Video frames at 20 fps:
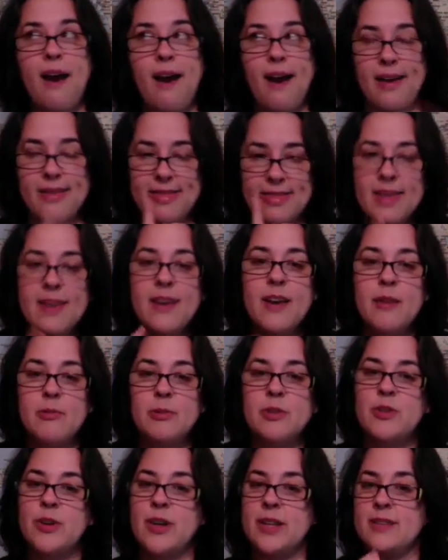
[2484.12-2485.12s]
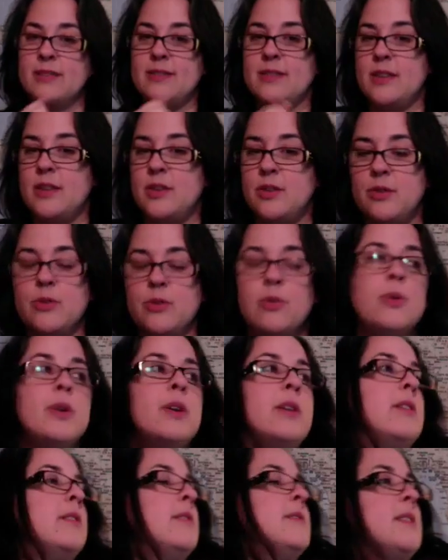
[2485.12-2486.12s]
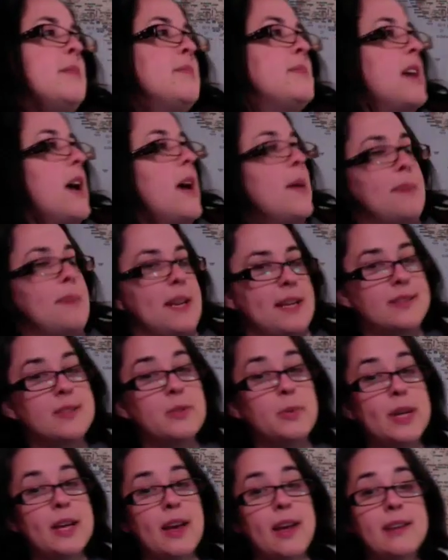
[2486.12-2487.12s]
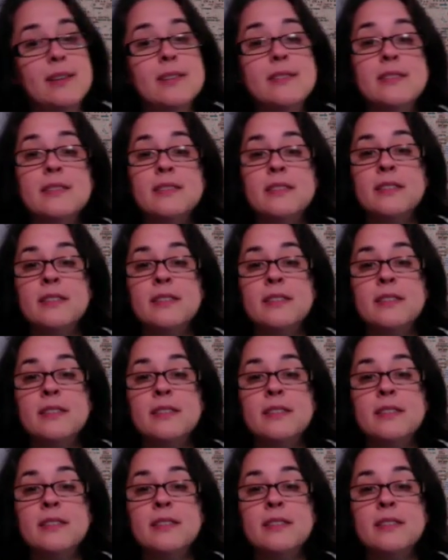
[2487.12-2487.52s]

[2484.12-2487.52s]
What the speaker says: I think I will try to see you sometime next weekend.